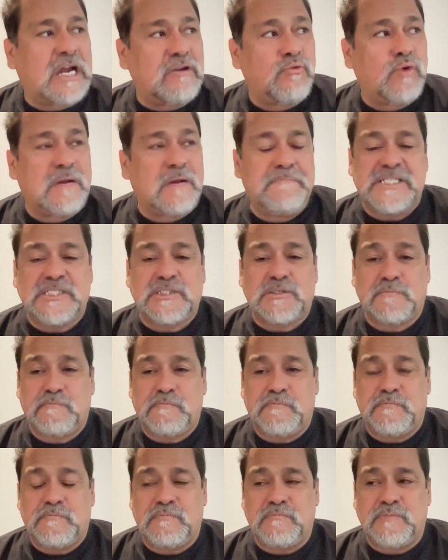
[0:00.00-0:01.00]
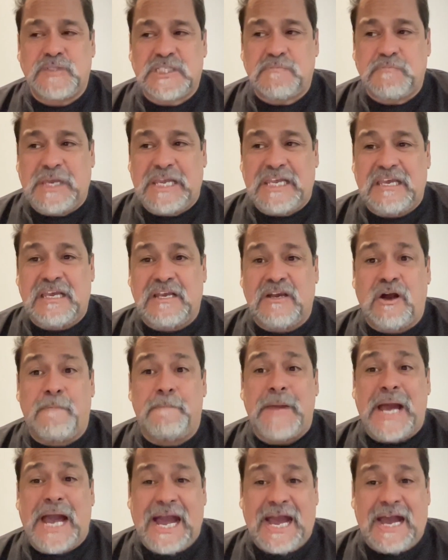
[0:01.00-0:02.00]
I don't want to be speaking
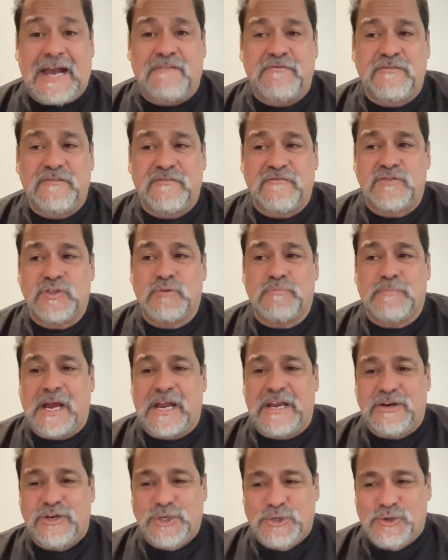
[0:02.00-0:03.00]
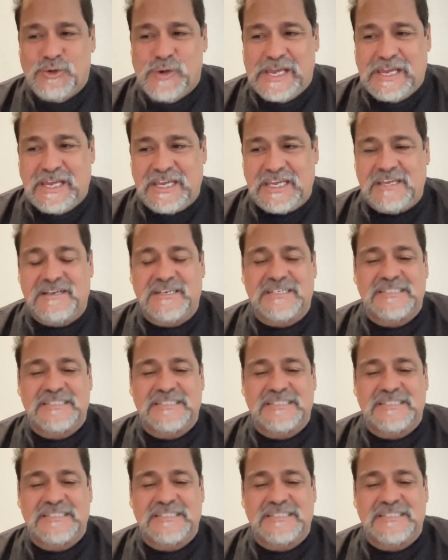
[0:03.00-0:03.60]
on behalf of Dubai or UAE,